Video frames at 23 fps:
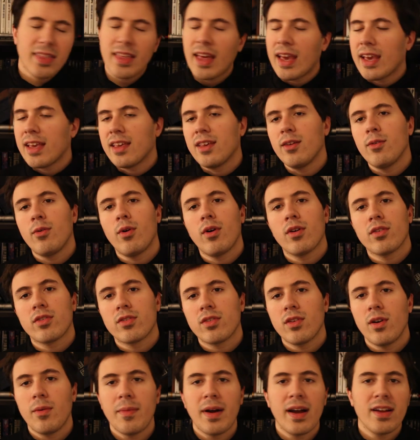thank you all
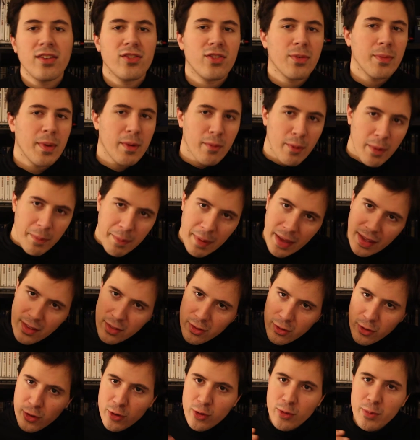so much. I mean, we
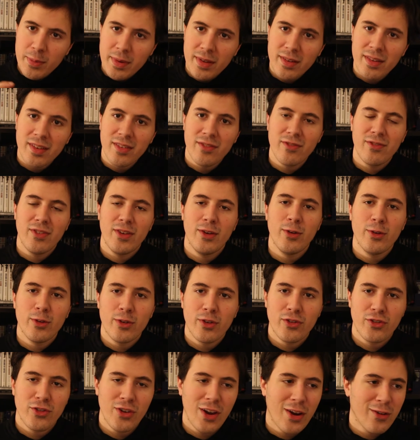made 2 million views
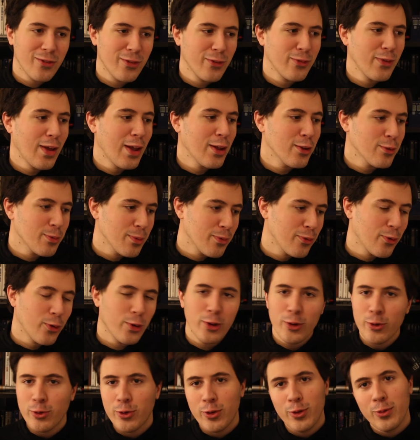on Shadow Revenge before
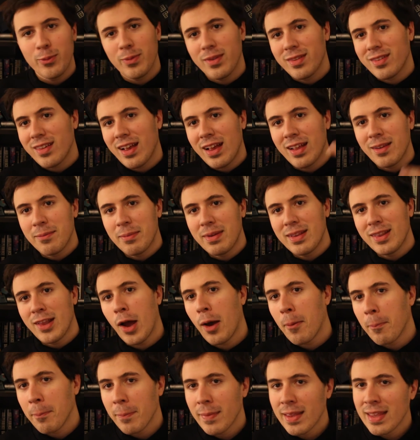YouTube decided to be
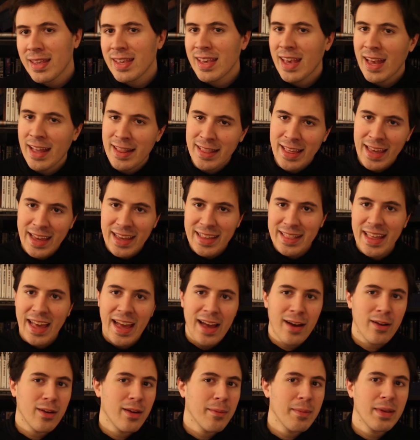dumb and take it
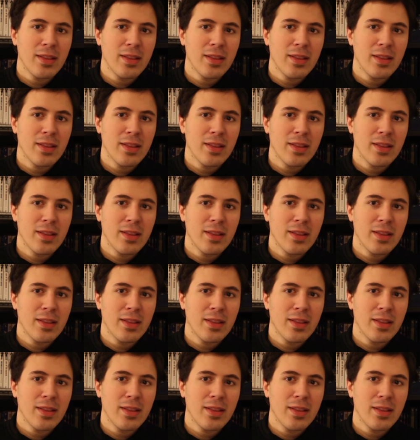down. I